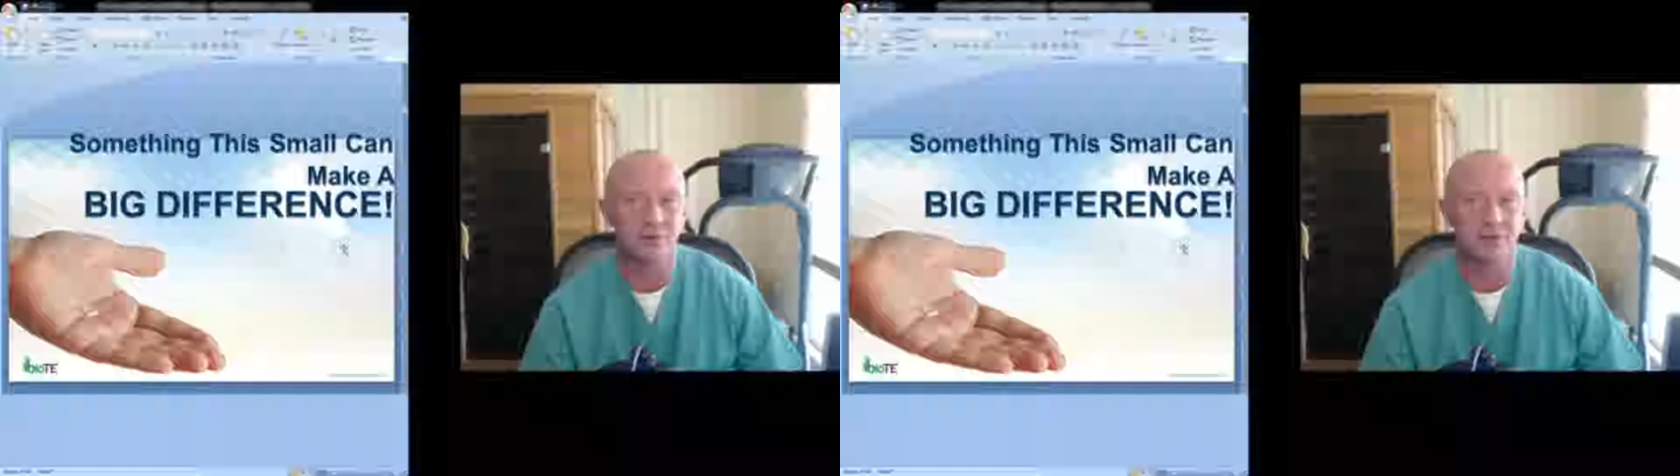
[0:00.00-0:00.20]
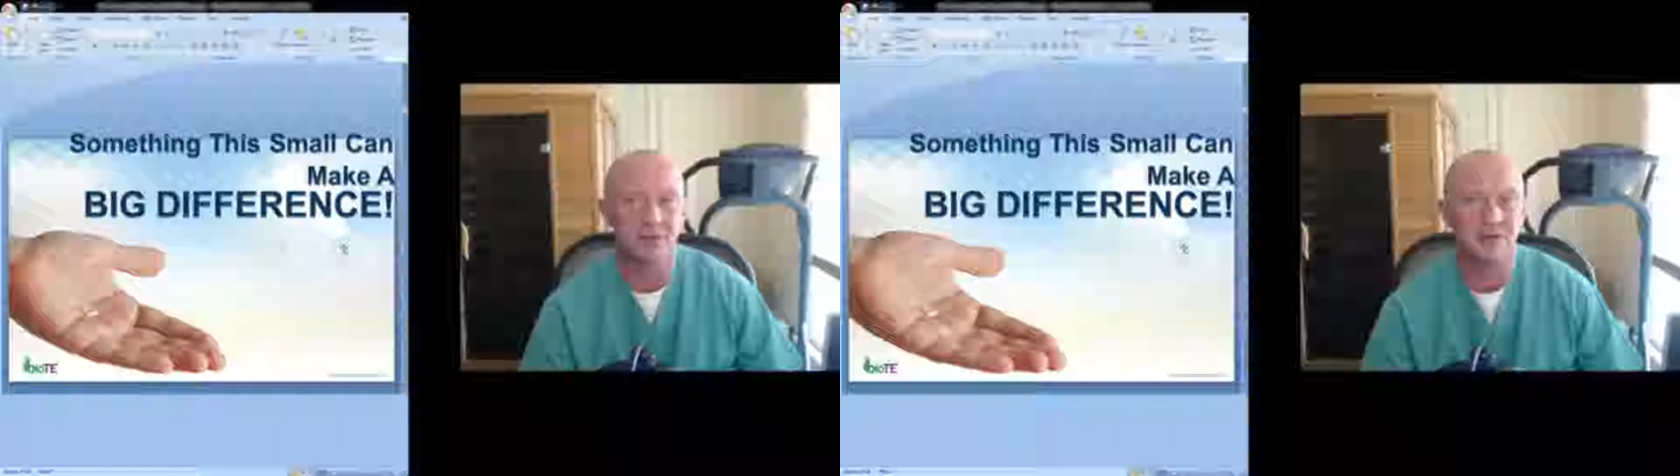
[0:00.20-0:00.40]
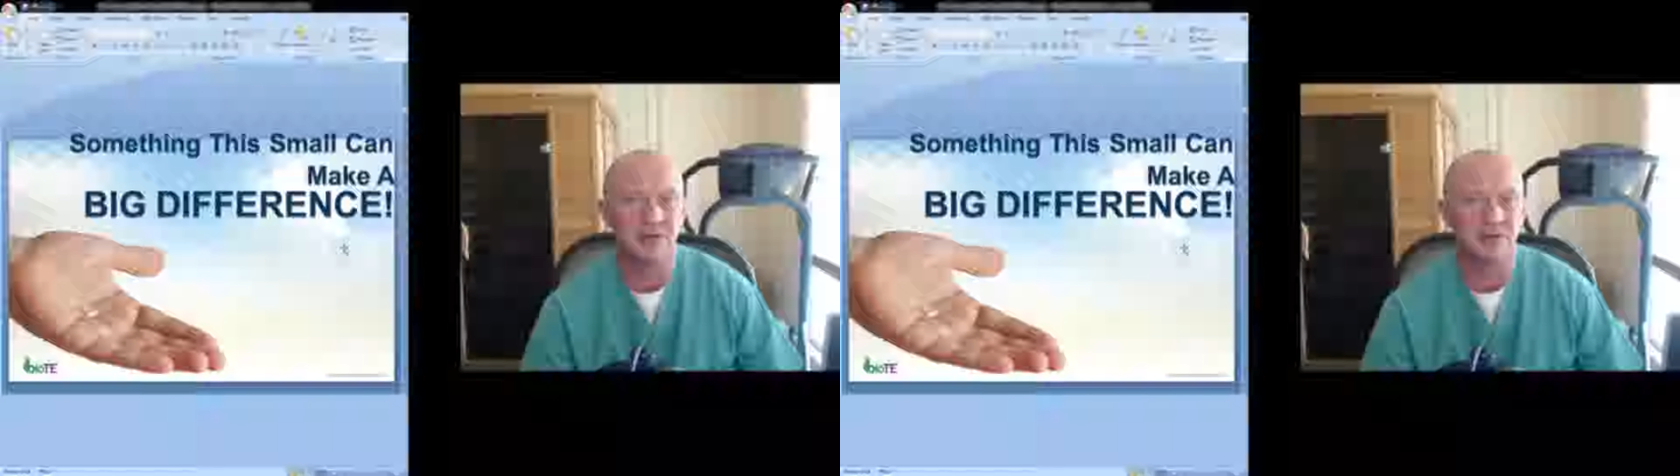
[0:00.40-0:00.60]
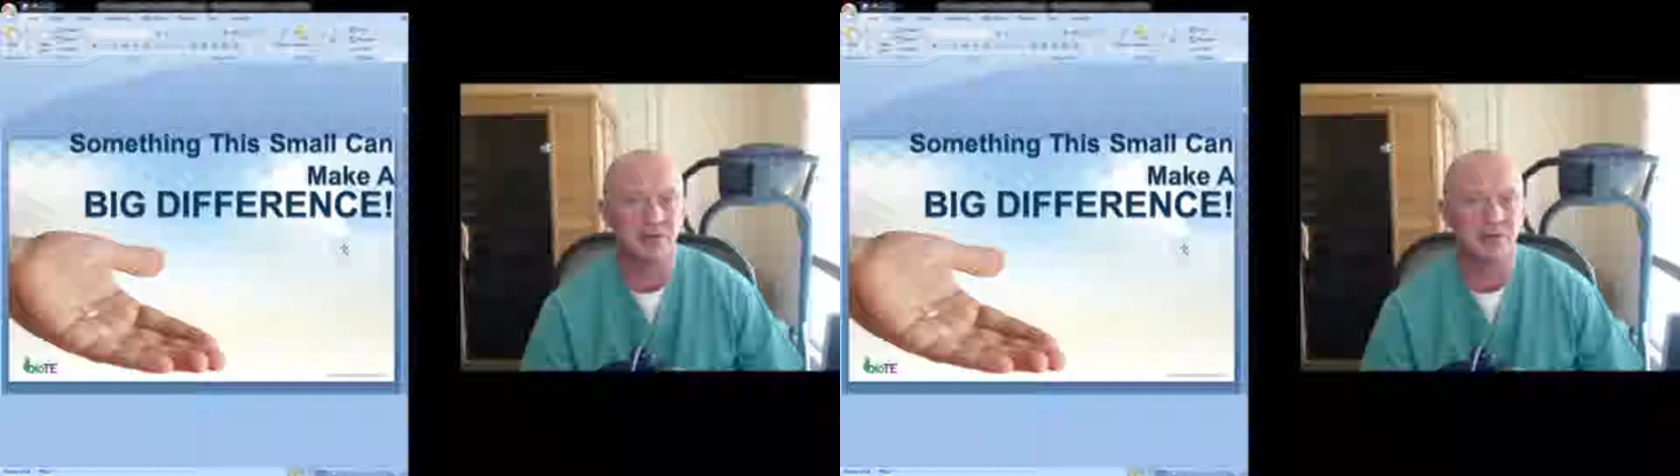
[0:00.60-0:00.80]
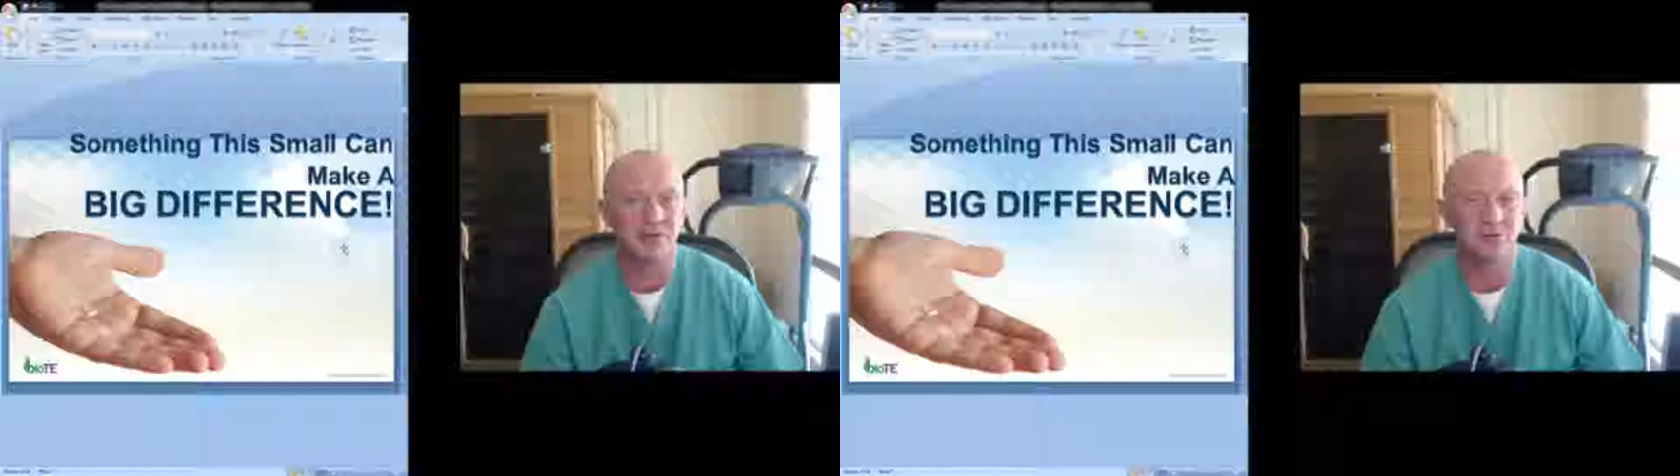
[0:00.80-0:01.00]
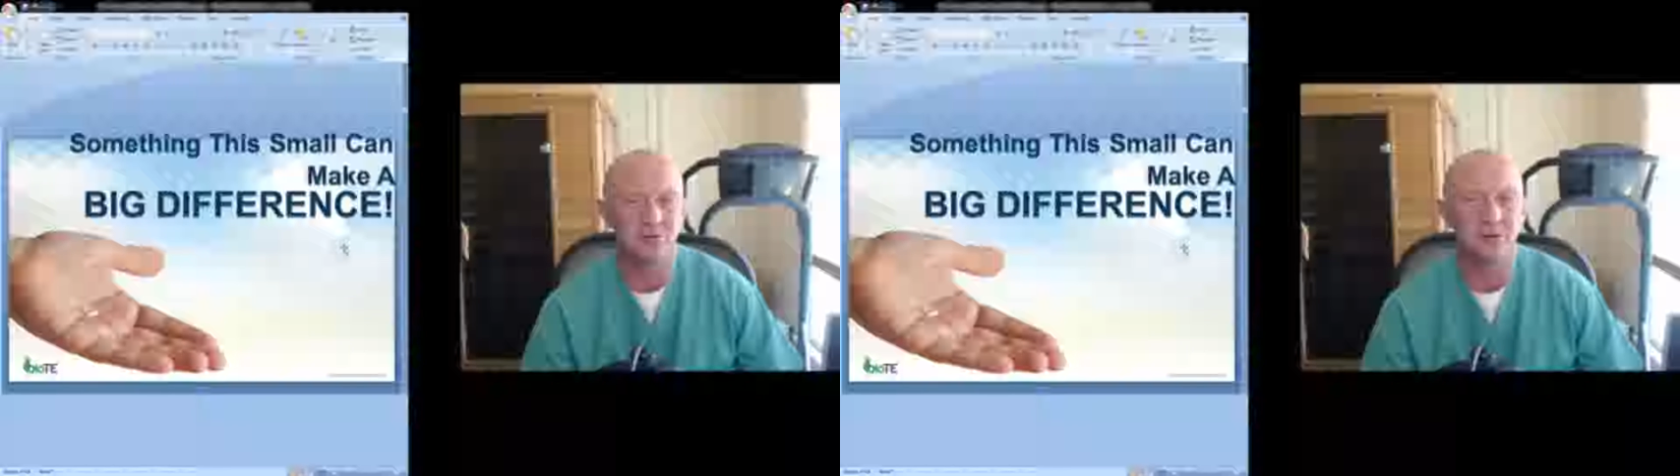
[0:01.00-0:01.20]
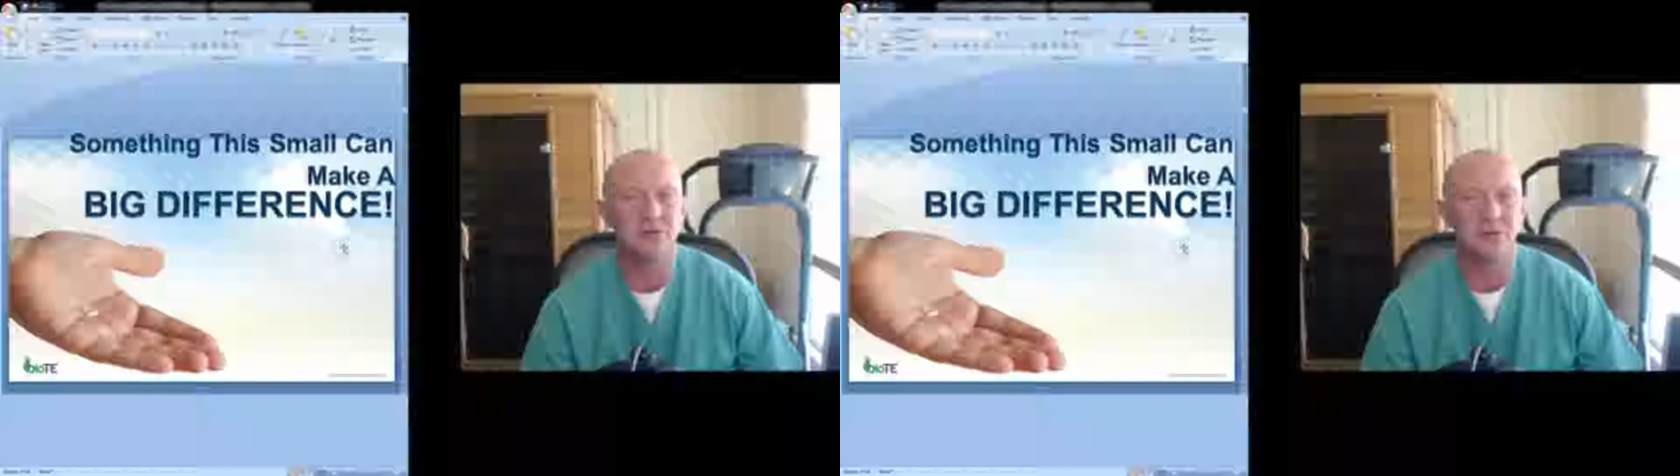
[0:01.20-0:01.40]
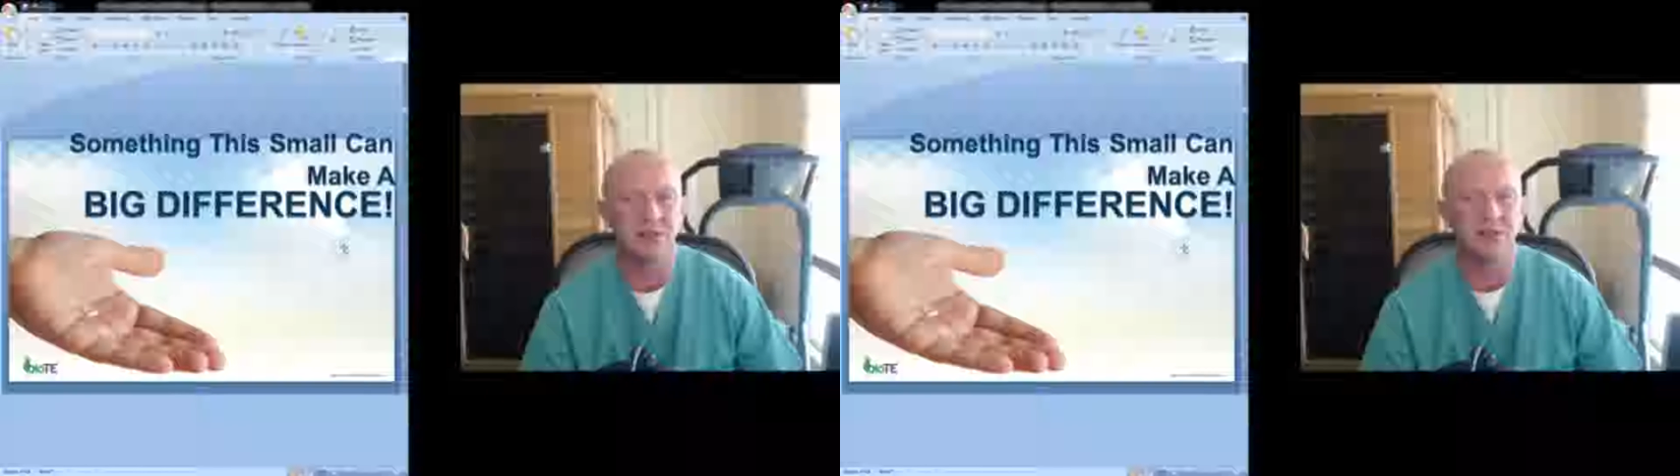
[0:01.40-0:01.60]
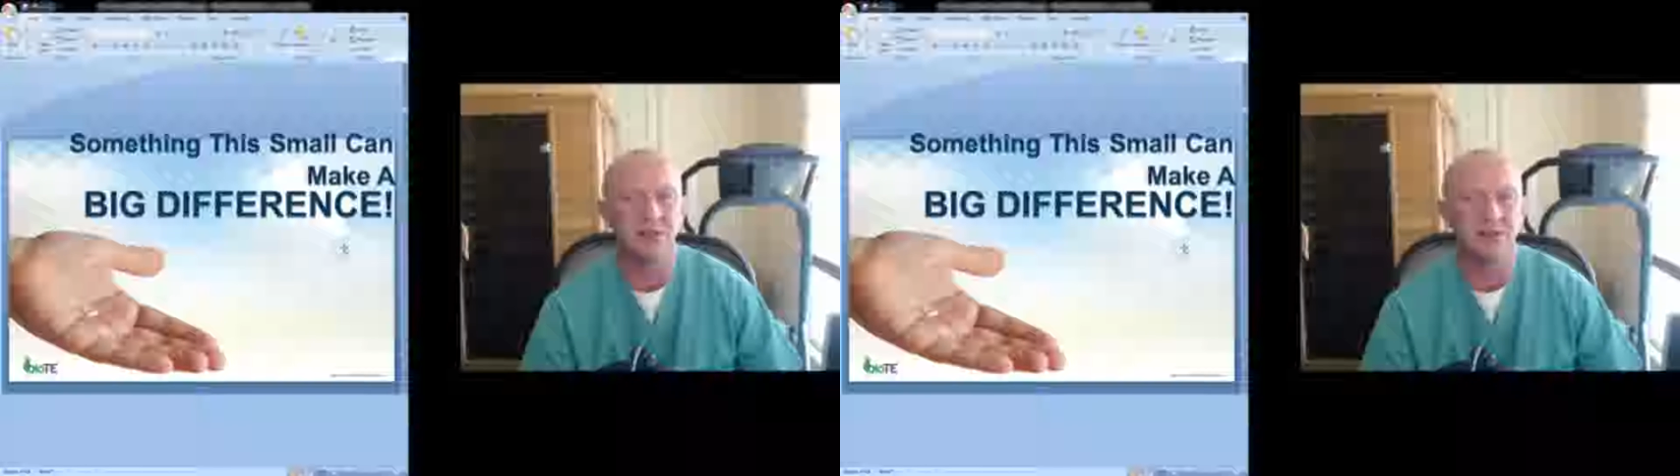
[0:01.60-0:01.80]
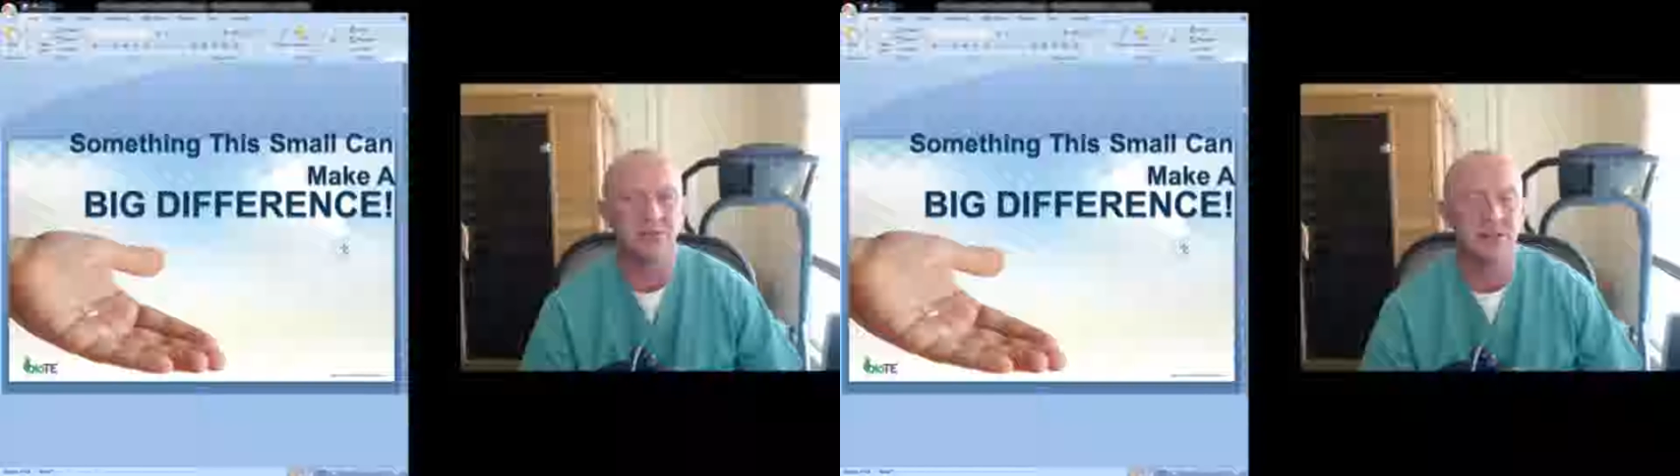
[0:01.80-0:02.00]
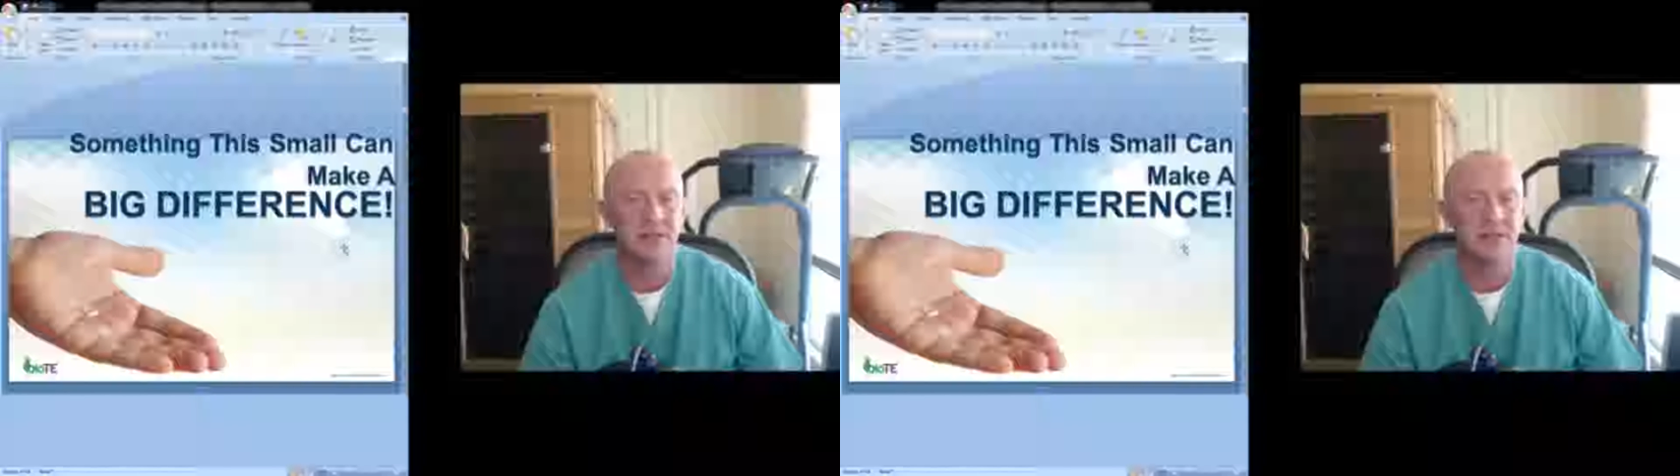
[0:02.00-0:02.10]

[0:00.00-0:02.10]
procedure extremely low.